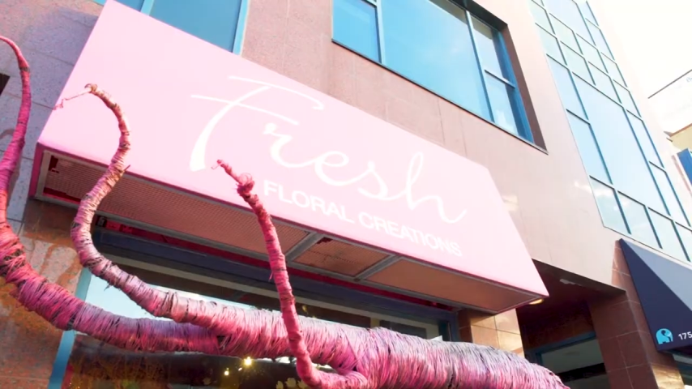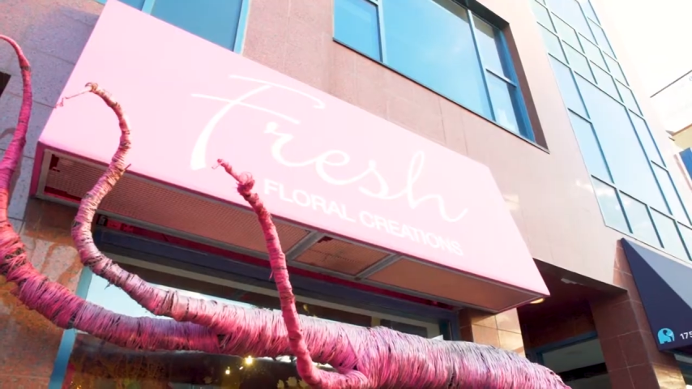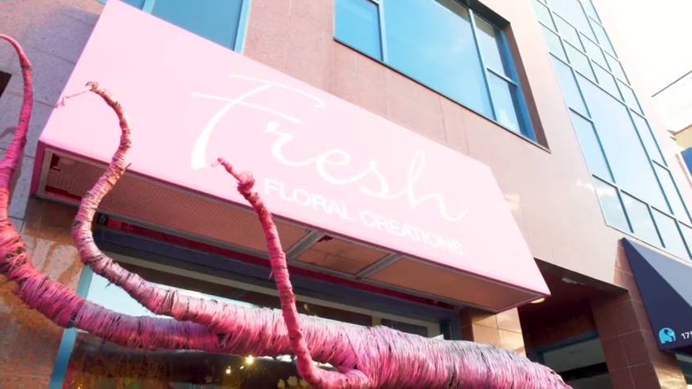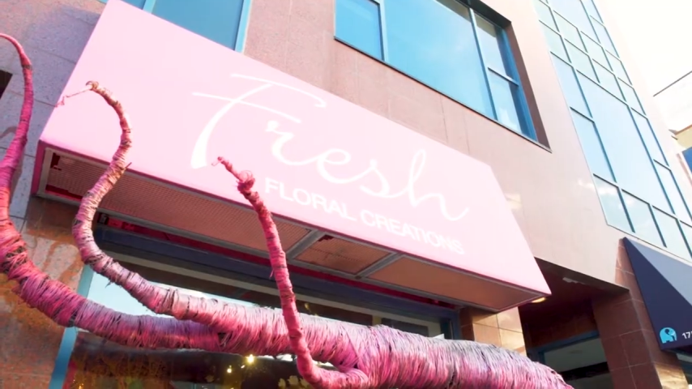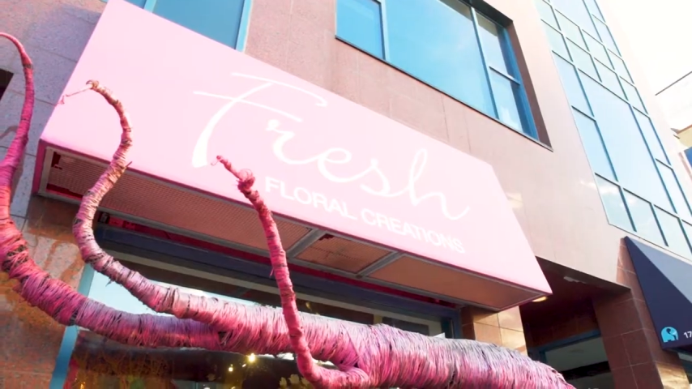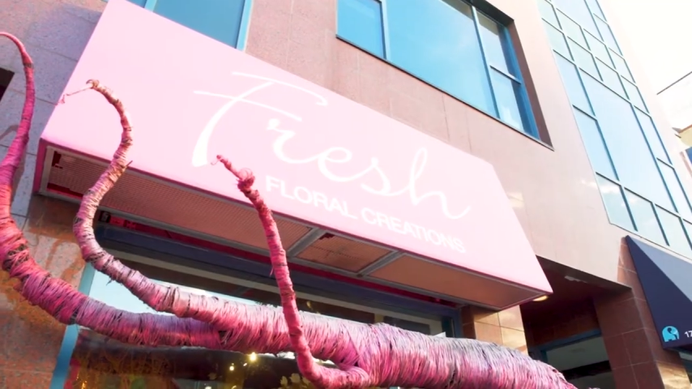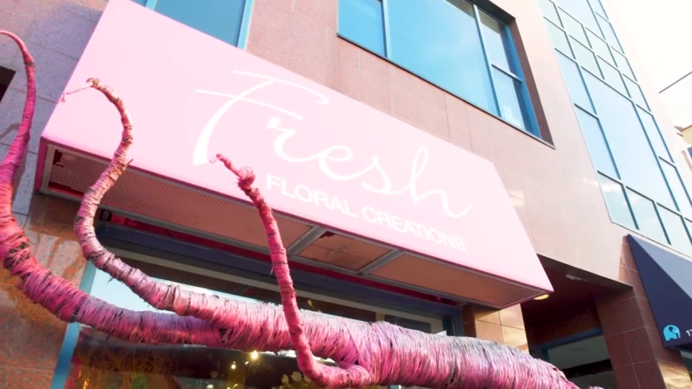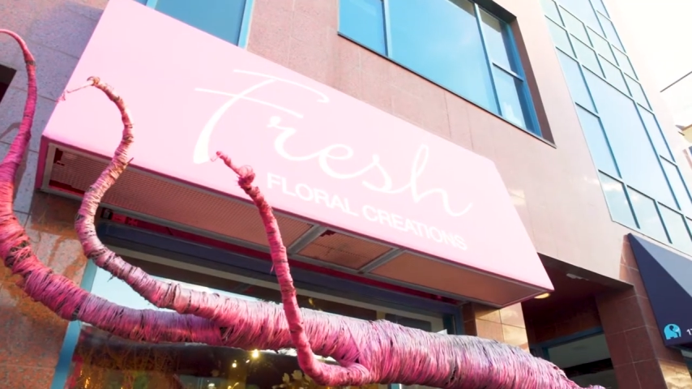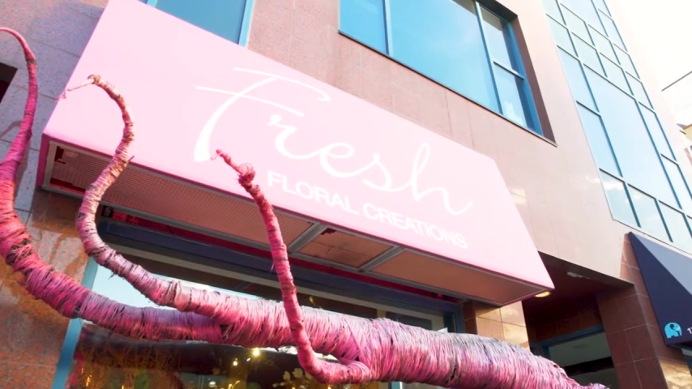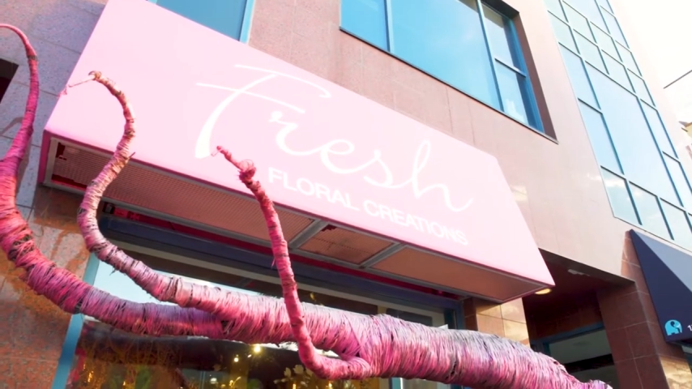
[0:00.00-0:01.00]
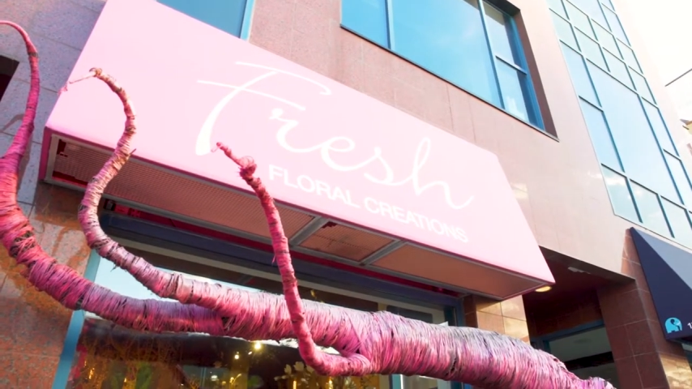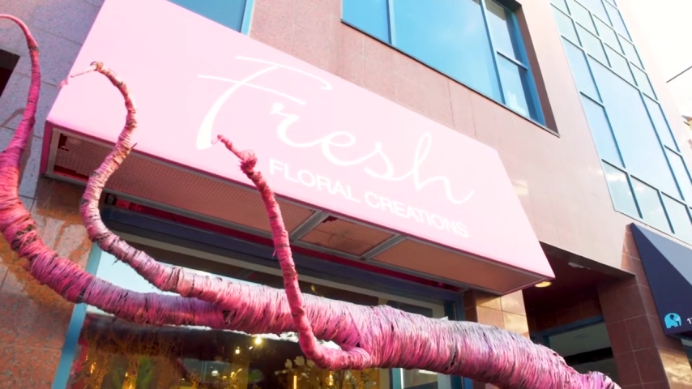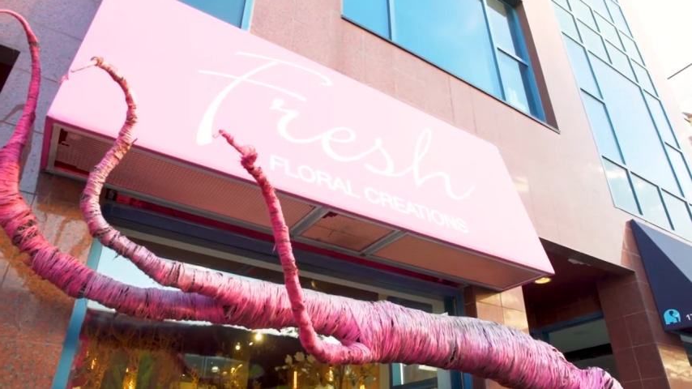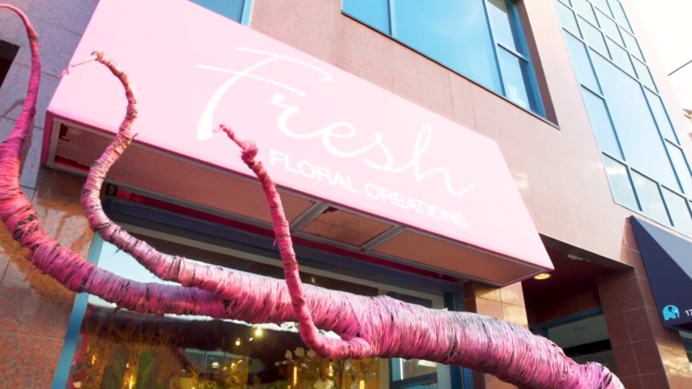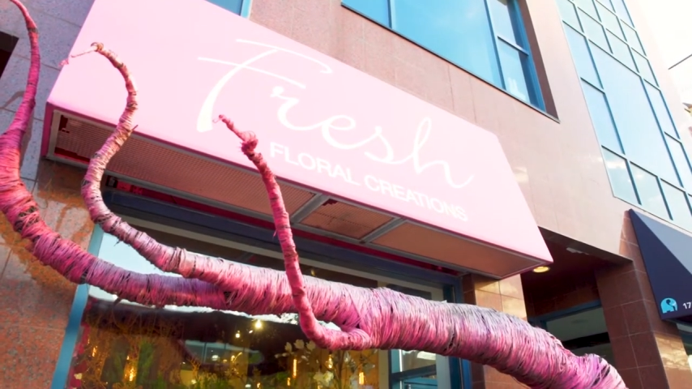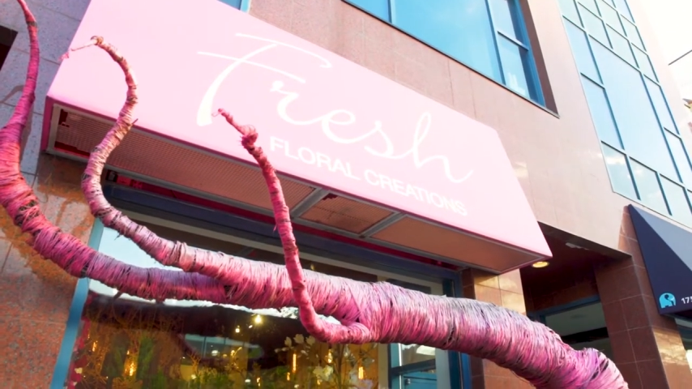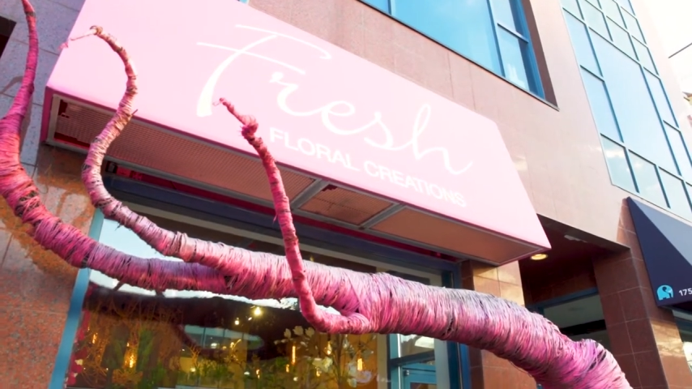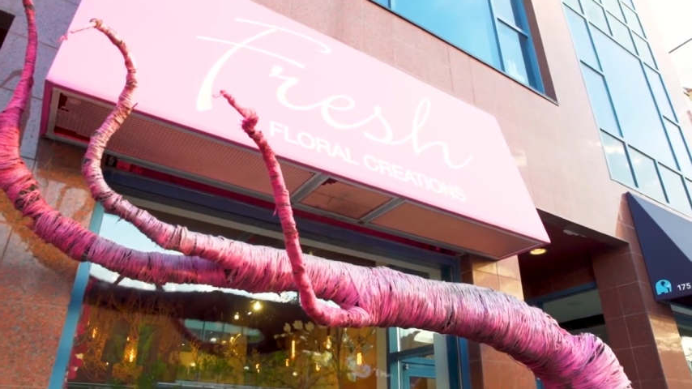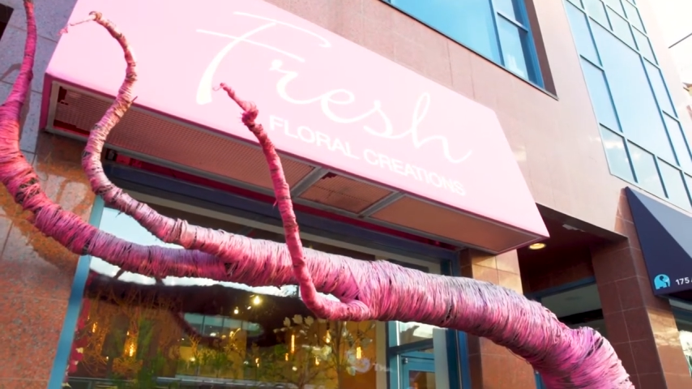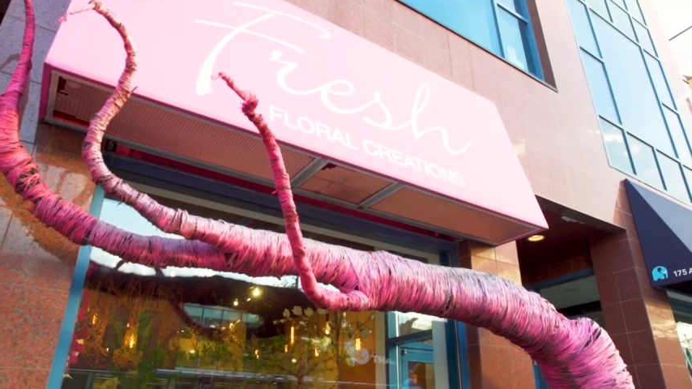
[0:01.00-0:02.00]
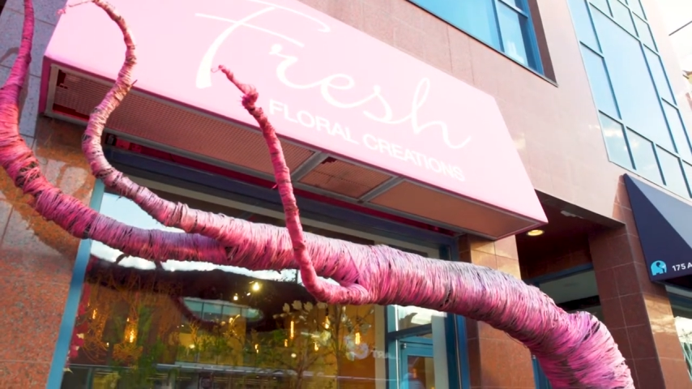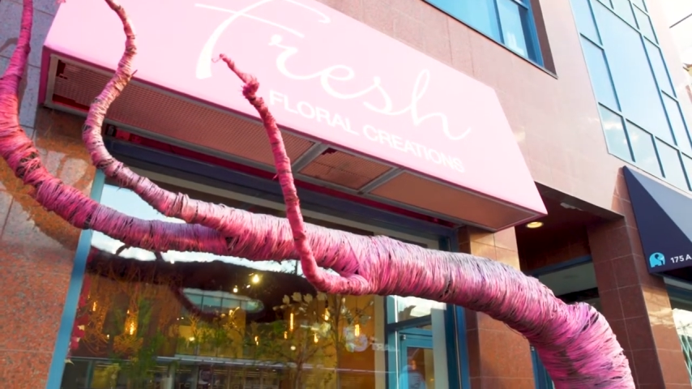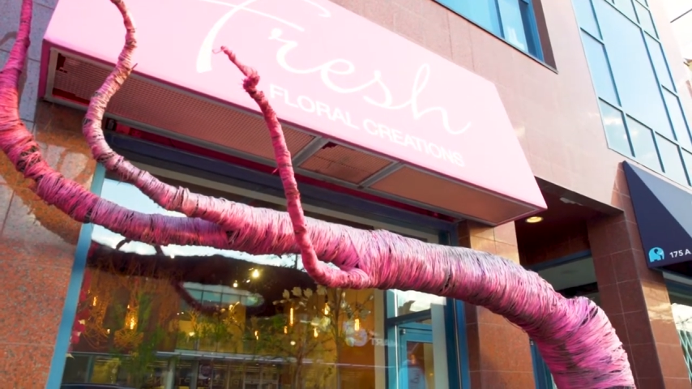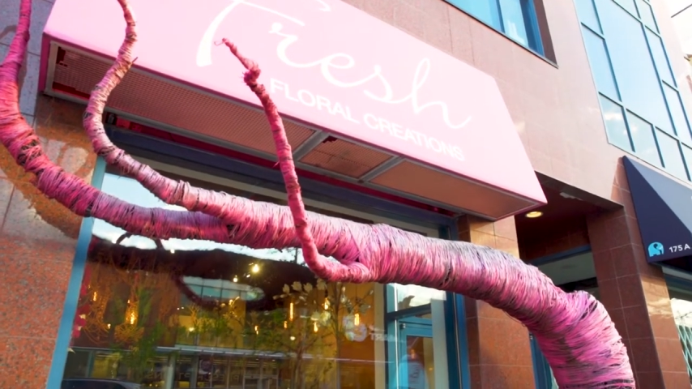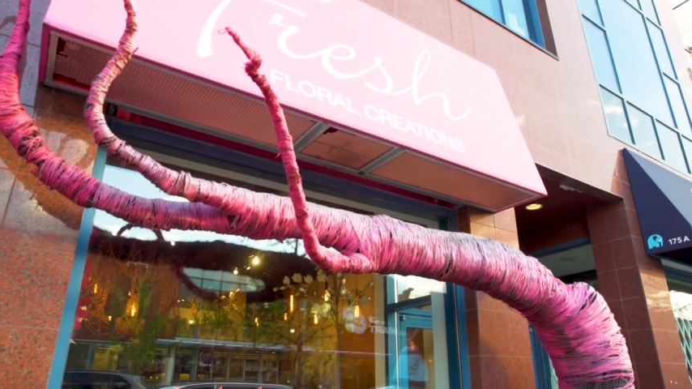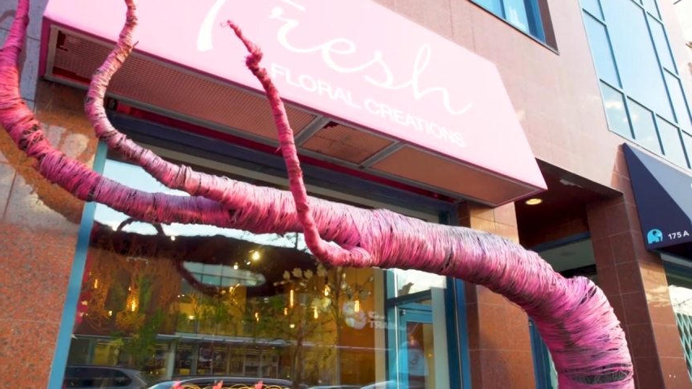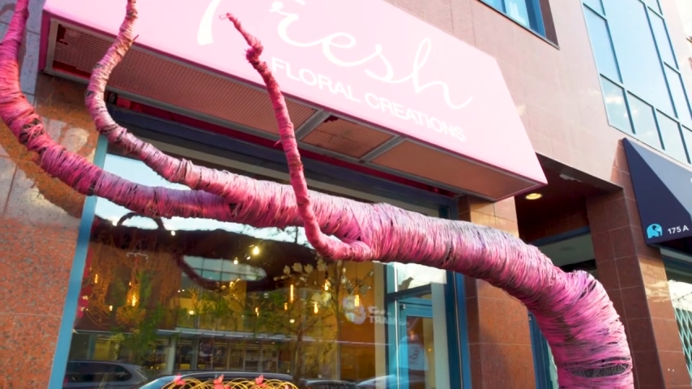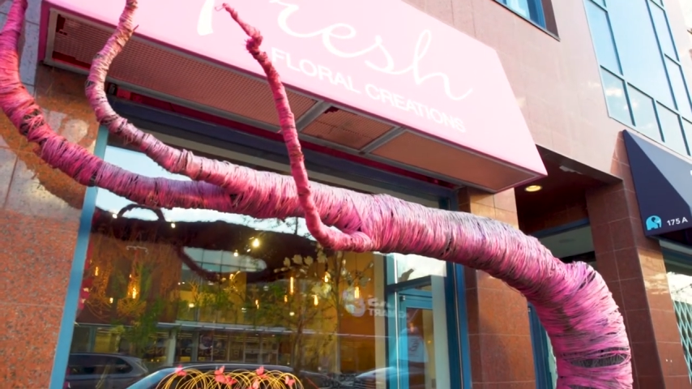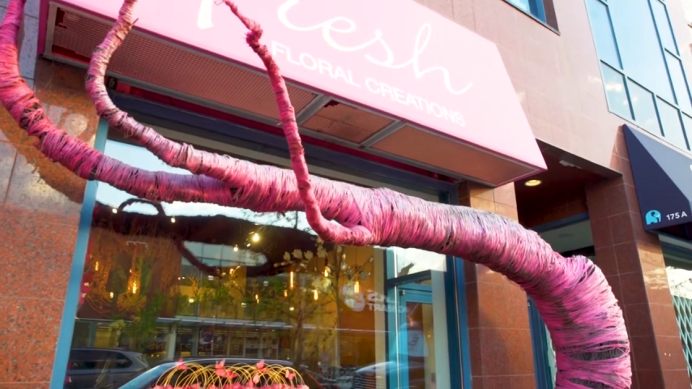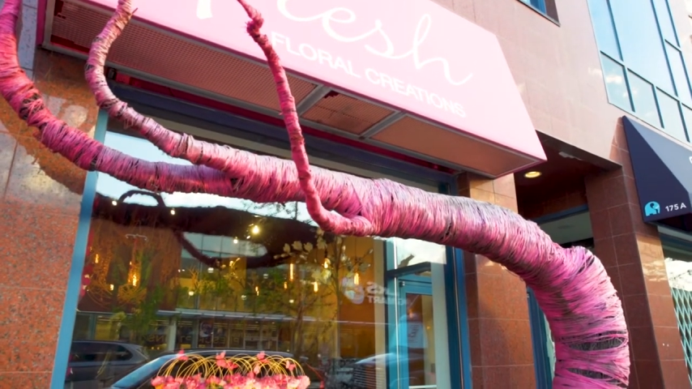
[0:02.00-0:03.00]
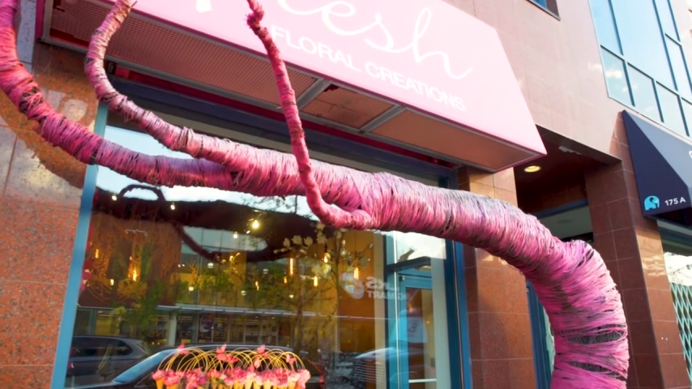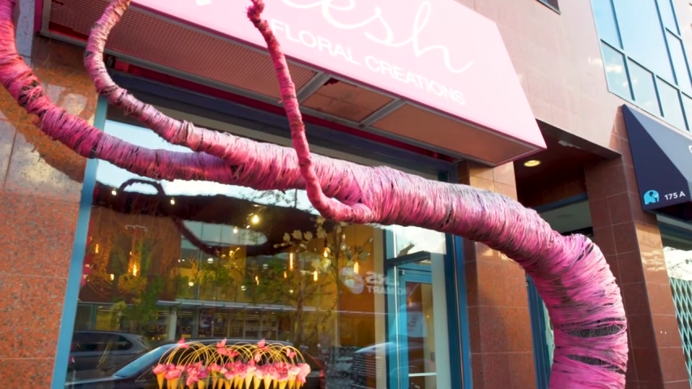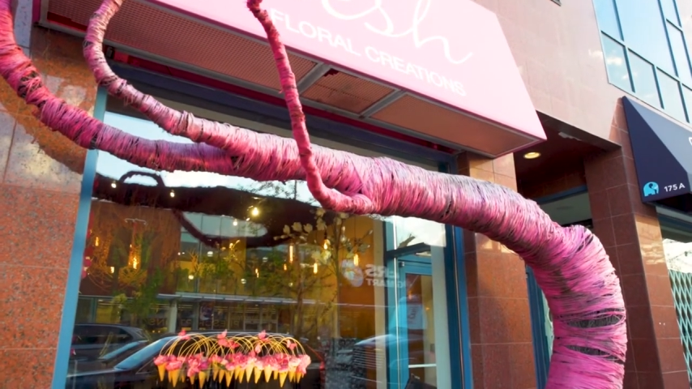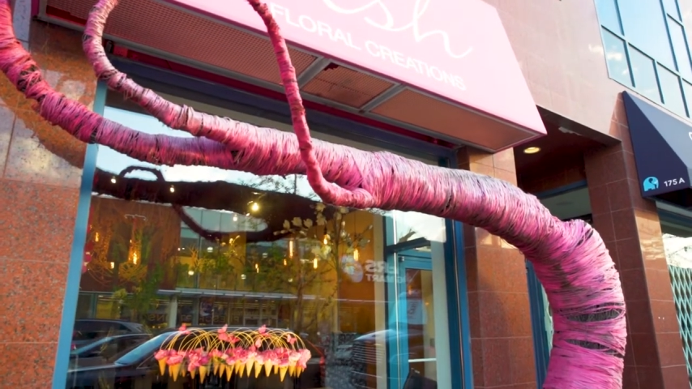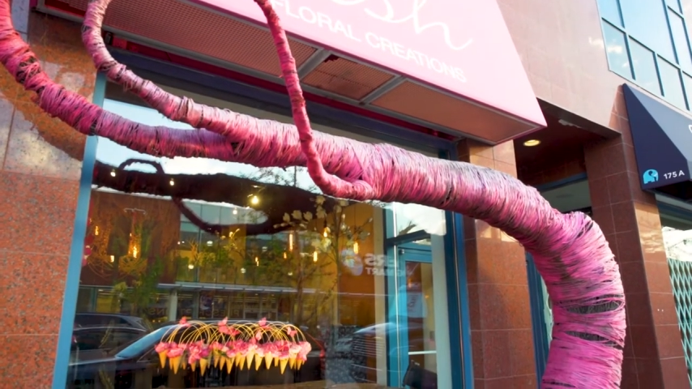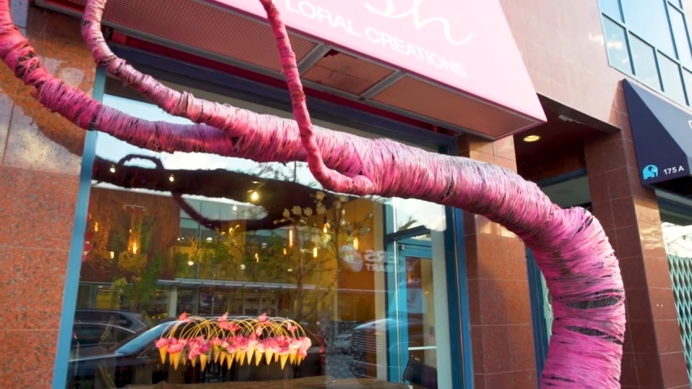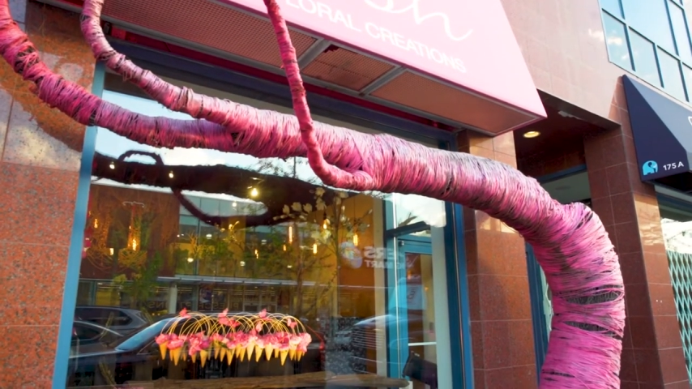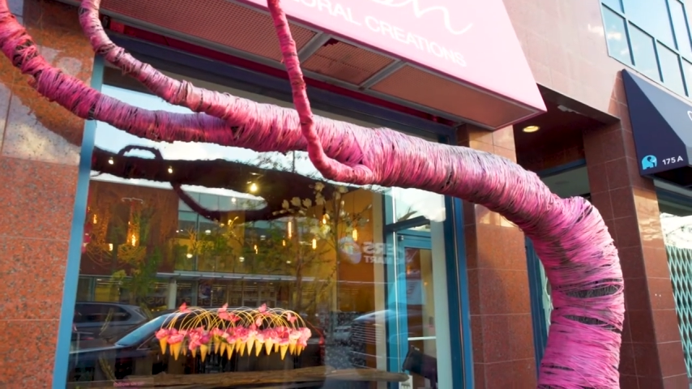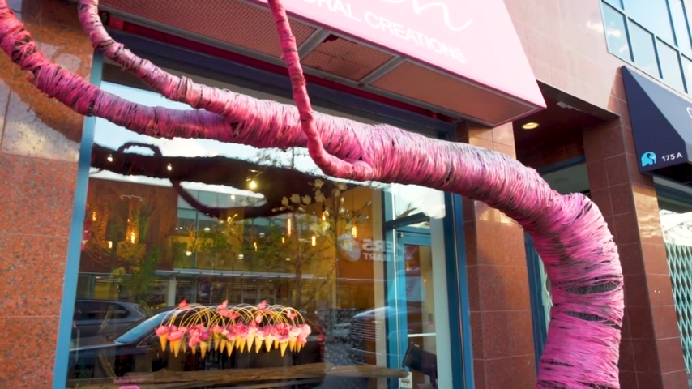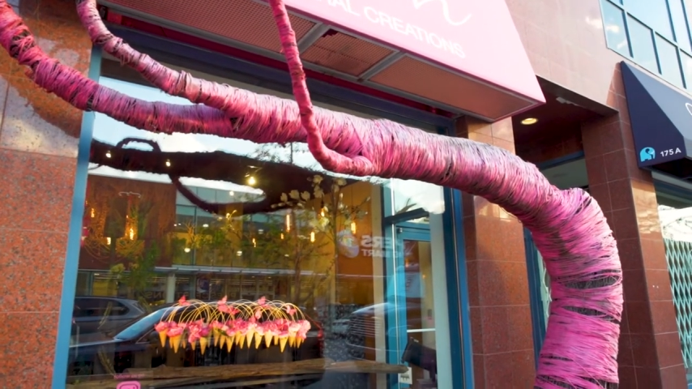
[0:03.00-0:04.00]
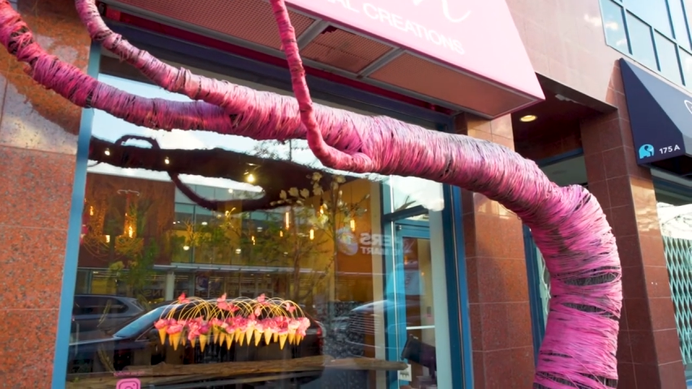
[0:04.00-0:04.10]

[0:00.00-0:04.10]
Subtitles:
(no speaker visible)